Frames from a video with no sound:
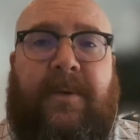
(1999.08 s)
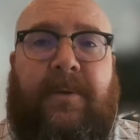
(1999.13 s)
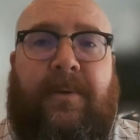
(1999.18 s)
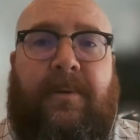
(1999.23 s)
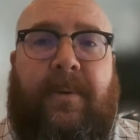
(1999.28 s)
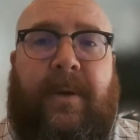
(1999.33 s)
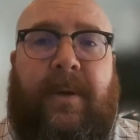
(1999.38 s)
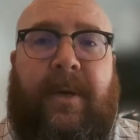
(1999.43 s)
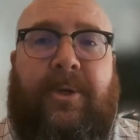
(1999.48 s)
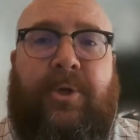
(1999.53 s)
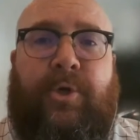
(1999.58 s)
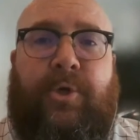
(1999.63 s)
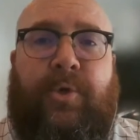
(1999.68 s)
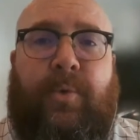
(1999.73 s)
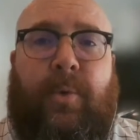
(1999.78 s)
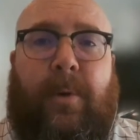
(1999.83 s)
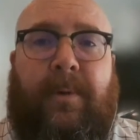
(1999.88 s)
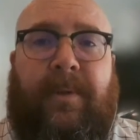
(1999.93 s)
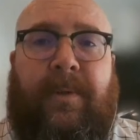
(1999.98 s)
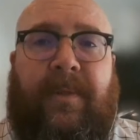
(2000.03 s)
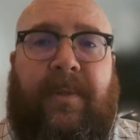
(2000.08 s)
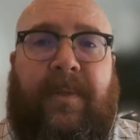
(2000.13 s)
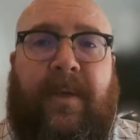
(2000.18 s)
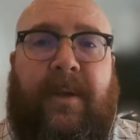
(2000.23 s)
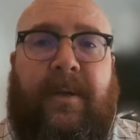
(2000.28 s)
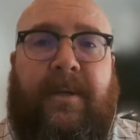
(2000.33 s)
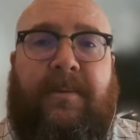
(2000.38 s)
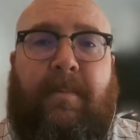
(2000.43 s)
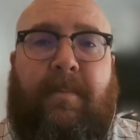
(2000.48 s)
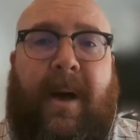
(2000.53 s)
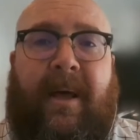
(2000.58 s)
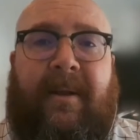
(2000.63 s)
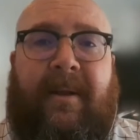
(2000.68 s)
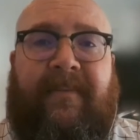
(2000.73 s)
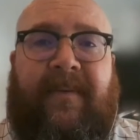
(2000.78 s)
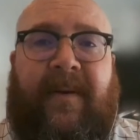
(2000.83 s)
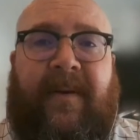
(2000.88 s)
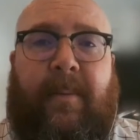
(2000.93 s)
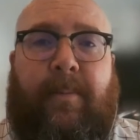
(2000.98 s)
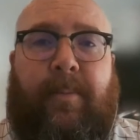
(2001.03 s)
ensure that it's
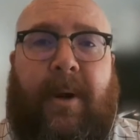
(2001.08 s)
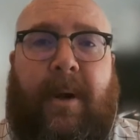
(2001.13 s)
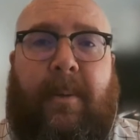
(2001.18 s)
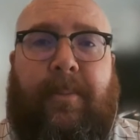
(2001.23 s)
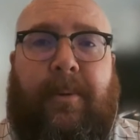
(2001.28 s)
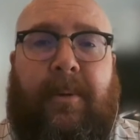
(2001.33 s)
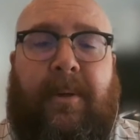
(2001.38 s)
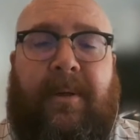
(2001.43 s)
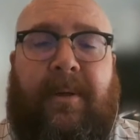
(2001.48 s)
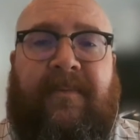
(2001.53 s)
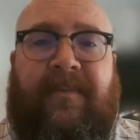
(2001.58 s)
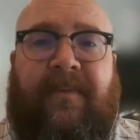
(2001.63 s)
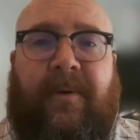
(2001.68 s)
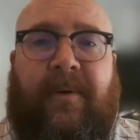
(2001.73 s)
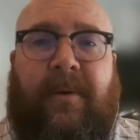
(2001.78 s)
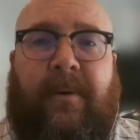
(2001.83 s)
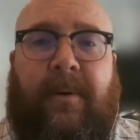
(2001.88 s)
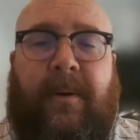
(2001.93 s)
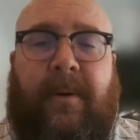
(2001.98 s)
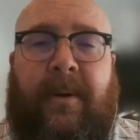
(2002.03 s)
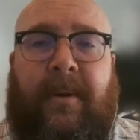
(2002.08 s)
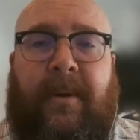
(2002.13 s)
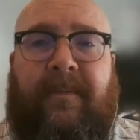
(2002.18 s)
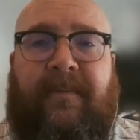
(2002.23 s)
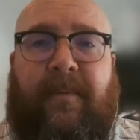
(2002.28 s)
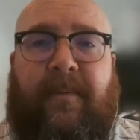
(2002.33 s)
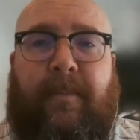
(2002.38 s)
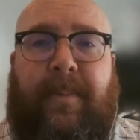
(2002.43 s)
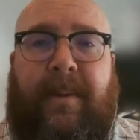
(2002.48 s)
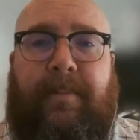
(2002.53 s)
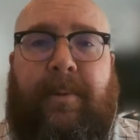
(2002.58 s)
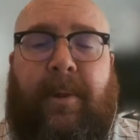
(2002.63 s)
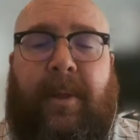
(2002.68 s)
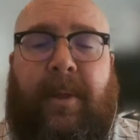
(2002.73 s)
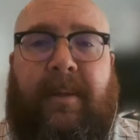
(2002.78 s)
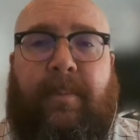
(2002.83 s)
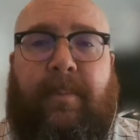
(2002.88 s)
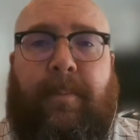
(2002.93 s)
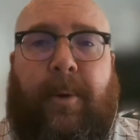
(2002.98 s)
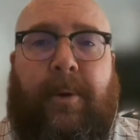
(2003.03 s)
modified properly for people
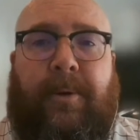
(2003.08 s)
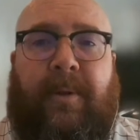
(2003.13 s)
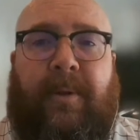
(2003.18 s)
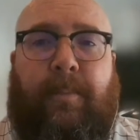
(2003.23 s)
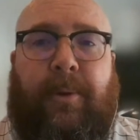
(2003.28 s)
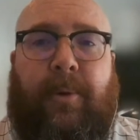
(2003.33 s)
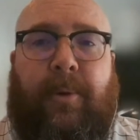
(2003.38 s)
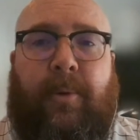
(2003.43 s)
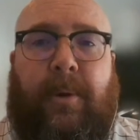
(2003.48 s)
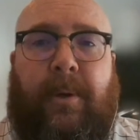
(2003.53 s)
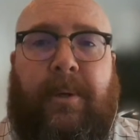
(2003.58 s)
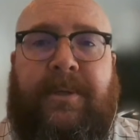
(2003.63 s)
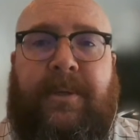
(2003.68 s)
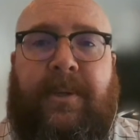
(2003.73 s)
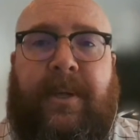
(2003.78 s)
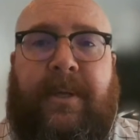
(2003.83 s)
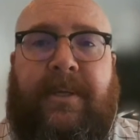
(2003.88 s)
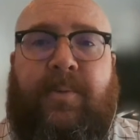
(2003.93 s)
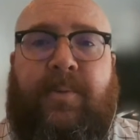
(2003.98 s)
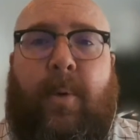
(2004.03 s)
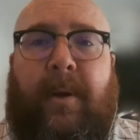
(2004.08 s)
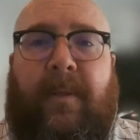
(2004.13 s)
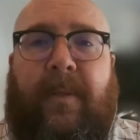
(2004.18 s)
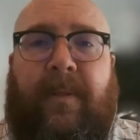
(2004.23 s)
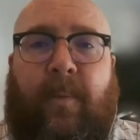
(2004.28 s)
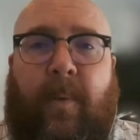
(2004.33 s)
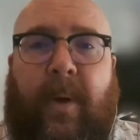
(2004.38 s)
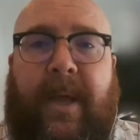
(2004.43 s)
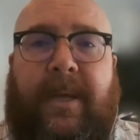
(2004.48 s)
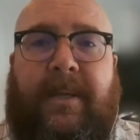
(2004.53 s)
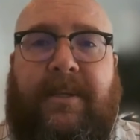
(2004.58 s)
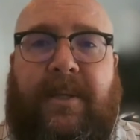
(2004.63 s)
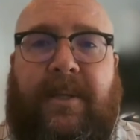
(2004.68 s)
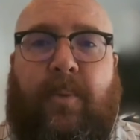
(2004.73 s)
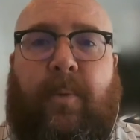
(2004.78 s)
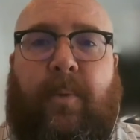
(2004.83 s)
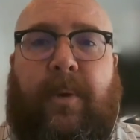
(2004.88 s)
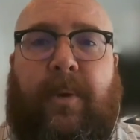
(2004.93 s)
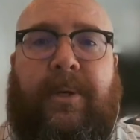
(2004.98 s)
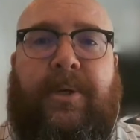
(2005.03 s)
like Bert the brewer. So that's one of the ways that
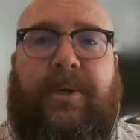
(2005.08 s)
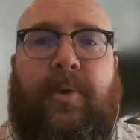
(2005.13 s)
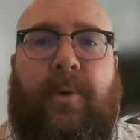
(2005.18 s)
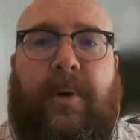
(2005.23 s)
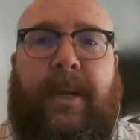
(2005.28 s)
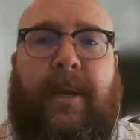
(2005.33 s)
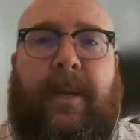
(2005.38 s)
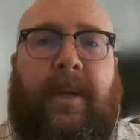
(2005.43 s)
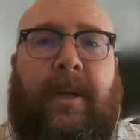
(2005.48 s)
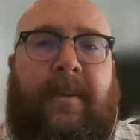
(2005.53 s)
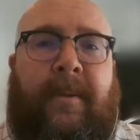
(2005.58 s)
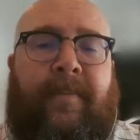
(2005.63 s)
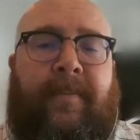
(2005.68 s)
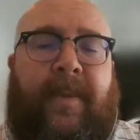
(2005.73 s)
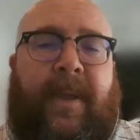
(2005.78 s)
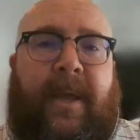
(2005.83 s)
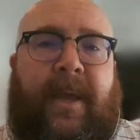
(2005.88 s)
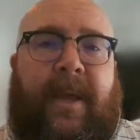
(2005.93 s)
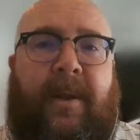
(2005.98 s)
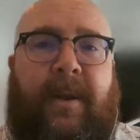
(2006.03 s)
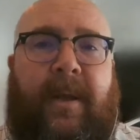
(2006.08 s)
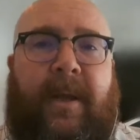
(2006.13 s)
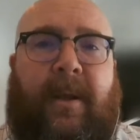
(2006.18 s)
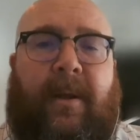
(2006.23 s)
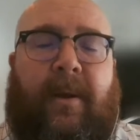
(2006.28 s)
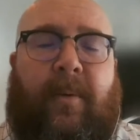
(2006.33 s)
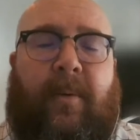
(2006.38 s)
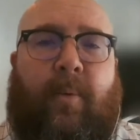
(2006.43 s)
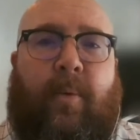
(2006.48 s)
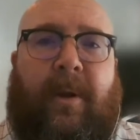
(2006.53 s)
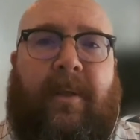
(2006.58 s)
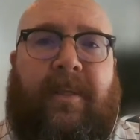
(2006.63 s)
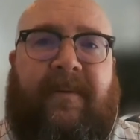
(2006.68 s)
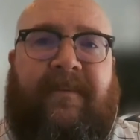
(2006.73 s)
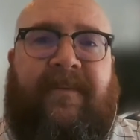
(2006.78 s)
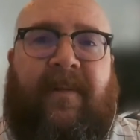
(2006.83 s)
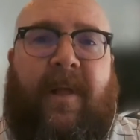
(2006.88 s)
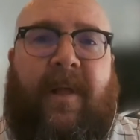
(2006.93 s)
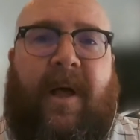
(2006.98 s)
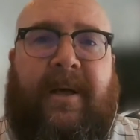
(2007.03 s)
we do it. And one of the
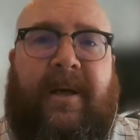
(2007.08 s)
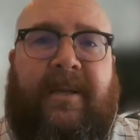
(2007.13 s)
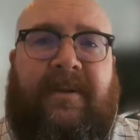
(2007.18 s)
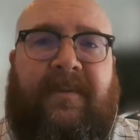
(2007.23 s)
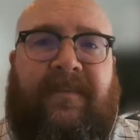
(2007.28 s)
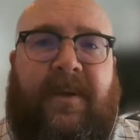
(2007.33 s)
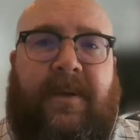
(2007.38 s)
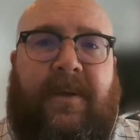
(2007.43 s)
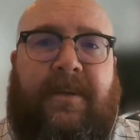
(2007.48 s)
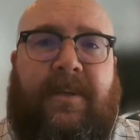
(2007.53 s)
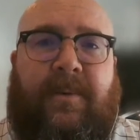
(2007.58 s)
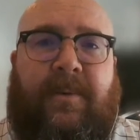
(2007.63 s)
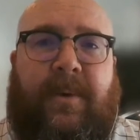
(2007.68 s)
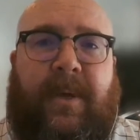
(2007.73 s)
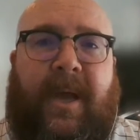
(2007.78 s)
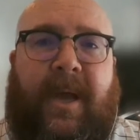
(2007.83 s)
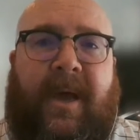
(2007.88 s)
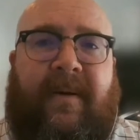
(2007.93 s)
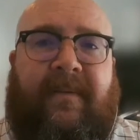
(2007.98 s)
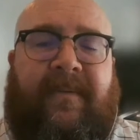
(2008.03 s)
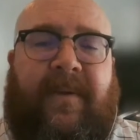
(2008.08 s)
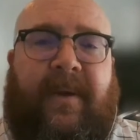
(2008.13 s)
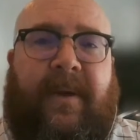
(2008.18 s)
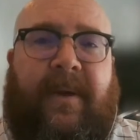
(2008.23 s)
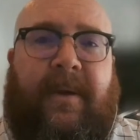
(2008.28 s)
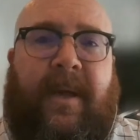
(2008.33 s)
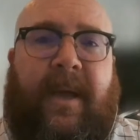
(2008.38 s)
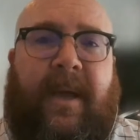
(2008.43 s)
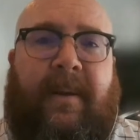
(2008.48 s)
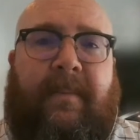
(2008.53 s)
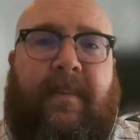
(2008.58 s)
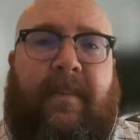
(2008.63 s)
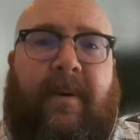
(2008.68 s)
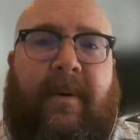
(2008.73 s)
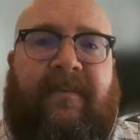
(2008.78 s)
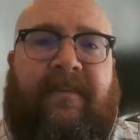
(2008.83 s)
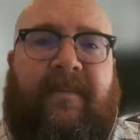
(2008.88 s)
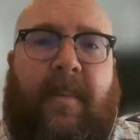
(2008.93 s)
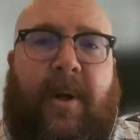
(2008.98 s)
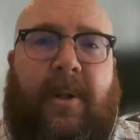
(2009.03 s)
philosophies that we have
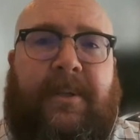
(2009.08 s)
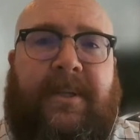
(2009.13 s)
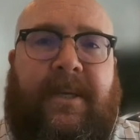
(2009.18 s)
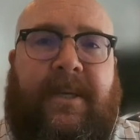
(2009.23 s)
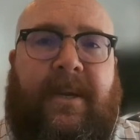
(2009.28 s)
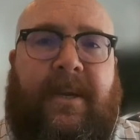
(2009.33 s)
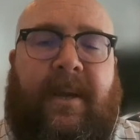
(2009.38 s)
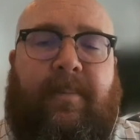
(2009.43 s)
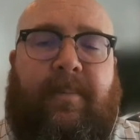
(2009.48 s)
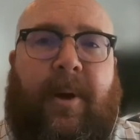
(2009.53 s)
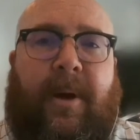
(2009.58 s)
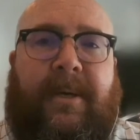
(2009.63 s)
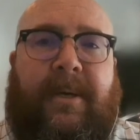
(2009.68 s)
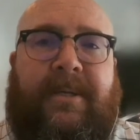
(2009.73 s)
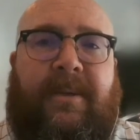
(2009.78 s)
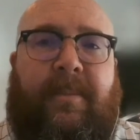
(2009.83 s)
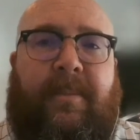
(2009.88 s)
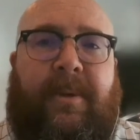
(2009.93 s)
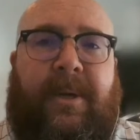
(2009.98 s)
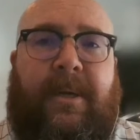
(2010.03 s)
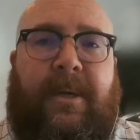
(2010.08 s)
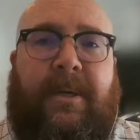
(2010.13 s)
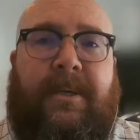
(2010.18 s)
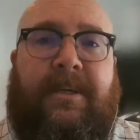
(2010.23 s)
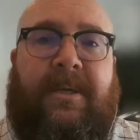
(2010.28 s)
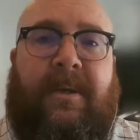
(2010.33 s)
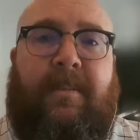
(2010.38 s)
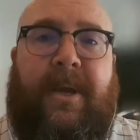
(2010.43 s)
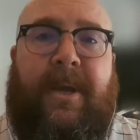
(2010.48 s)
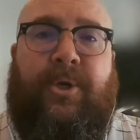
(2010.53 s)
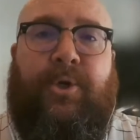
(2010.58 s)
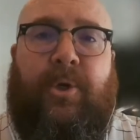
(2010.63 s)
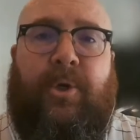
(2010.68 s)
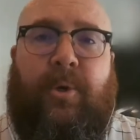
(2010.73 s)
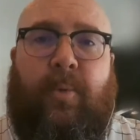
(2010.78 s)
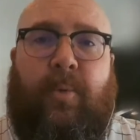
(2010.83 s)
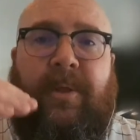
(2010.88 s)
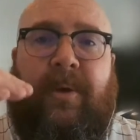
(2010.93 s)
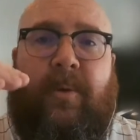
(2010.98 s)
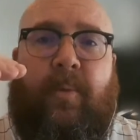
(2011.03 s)
of malting at Proximity is to make
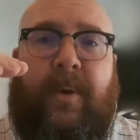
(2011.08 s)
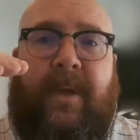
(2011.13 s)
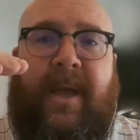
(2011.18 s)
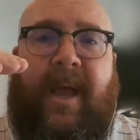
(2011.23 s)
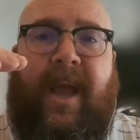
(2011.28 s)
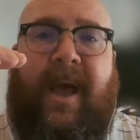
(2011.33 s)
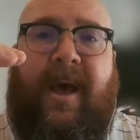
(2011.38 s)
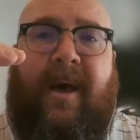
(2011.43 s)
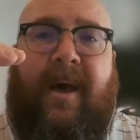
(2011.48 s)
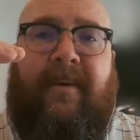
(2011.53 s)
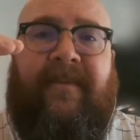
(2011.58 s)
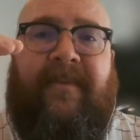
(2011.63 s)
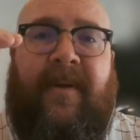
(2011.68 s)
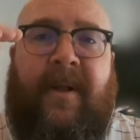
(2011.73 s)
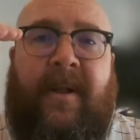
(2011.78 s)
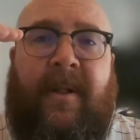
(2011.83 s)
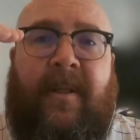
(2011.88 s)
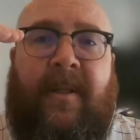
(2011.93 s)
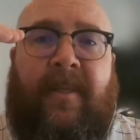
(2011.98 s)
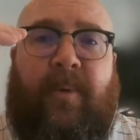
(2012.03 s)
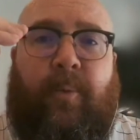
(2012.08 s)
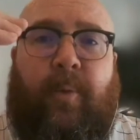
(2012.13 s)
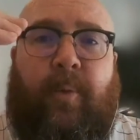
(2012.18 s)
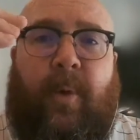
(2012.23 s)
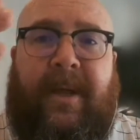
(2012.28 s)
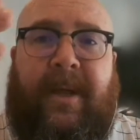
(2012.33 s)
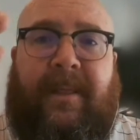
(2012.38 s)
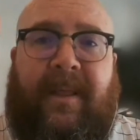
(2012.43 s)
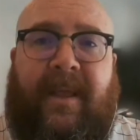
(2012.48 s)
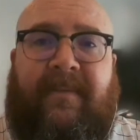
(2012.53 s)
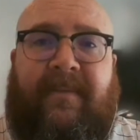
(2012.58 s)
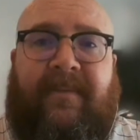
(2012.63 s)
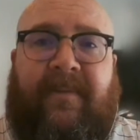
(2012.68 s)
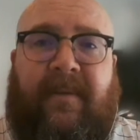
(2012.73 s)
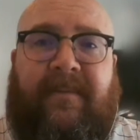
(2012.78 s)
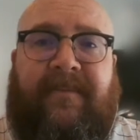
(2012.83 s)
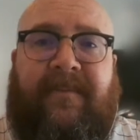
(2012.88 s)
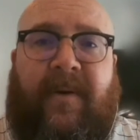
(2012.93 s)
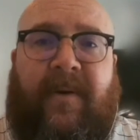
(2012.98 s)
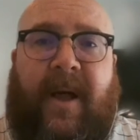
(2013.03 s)
sure that we have the right level
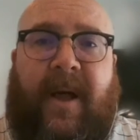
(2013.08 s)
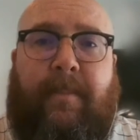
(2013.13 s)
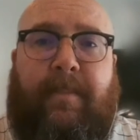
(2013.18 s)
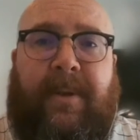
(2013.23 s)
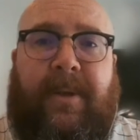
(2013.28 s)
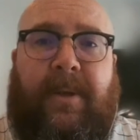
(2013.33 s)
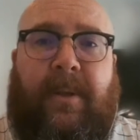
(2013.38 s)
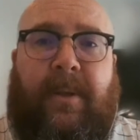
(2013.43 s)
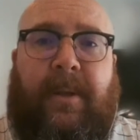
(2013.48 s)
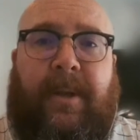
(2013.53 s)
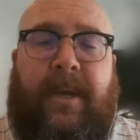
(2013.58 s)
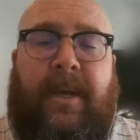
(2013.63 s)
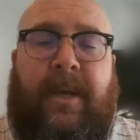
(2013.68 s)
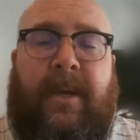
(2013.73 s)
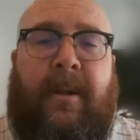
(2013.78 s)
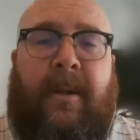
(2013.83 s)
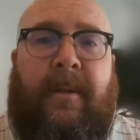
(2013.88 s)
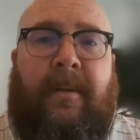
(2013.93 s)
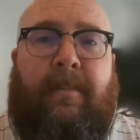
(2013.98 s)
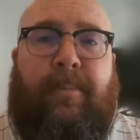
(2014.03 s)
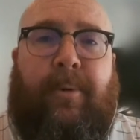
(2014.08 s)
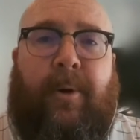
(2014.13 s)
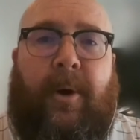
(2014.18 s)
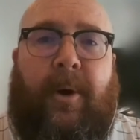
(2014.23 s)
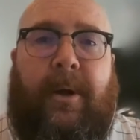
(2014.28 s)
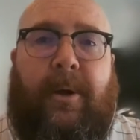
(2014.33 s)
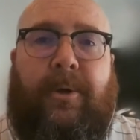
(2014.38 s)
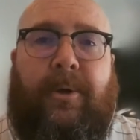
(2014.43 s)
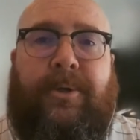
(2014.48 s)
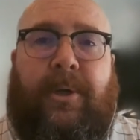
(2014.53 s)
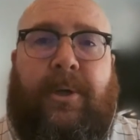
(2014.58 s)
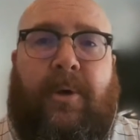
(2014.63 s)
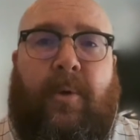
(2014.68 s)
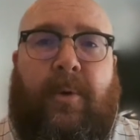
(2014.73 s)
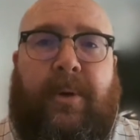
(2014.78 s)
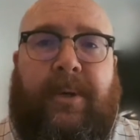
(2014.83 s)
of friability prior to going to